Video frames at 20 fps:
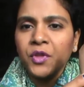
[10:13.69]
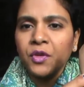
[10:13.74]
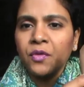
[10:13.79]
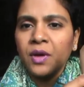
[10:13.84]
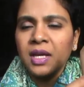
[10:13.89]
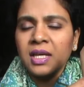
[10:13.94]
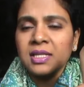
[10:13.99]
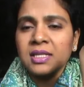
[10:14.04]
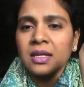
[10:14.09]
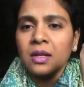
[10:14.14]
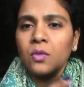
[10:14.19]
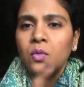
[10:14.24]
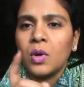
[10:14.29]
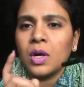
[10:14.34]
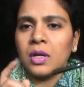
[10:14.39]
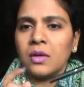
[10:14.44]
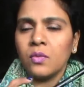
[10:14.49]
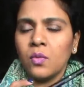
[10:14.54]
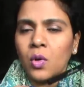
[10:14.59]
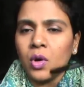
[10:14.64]
YSL
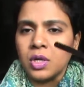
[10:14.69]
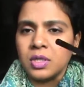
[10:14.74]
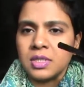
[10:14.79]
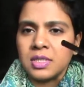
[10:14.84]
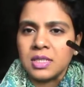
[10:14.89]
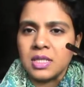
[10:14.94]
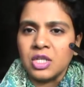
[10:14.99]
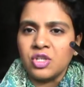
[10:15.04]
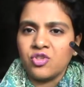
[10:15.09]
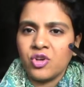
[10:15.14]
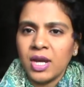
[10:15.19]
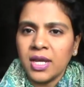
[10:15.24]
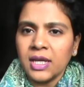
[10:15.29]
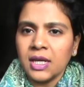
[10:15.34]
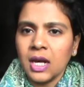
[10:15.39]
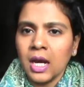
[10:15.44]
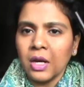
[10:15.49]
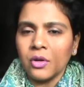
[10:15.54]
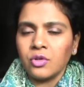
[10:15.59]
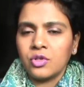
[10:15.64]
one was uh, drying
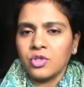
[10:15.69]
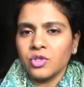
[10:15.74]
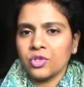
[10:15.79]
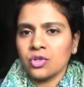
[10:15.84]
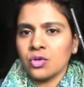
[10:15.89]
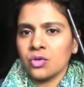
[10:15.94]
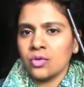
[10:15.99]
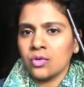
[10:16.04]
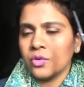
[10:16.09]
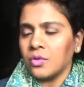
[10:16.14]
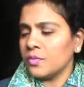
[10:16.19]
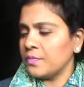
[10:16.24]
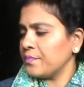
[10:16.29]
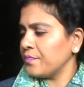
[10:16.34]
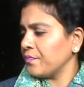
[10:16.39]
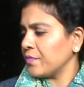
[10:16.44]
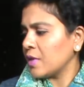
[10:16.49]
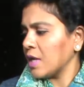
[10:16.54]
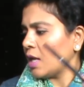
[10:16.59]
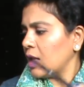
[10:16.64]
out so
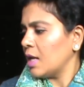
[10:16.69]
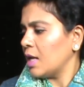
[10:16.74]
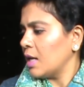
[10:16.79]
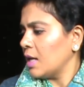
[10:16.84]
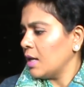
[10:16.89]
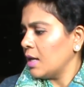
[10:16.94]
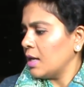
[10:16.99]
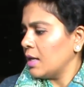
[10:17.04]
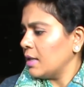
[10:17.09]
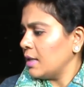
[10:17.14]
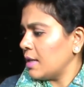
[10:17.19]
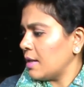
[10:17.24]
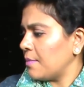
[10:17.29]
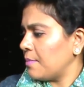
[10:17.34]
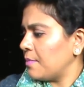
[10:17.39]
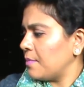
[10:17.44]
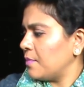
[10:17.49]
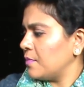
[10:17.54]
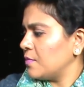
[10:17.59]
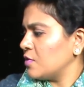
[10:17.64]
yep
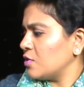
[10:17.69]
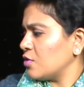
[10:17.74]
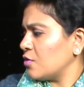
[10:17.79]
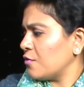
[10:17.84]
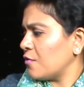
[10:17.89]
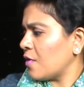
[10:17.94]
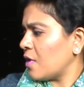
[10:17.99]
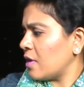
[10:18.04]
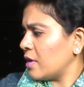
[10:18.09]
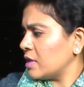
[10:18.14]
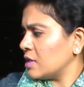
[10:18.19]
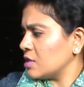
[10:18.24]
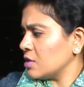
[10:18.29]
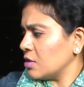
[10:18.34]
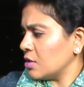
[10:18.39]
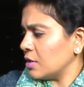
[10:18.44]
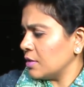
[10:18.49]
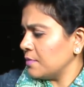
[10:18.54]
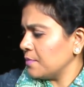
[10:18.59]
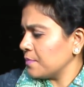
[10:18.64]
so far it's
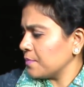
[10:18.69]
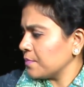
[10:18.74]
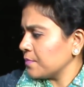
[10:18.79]
good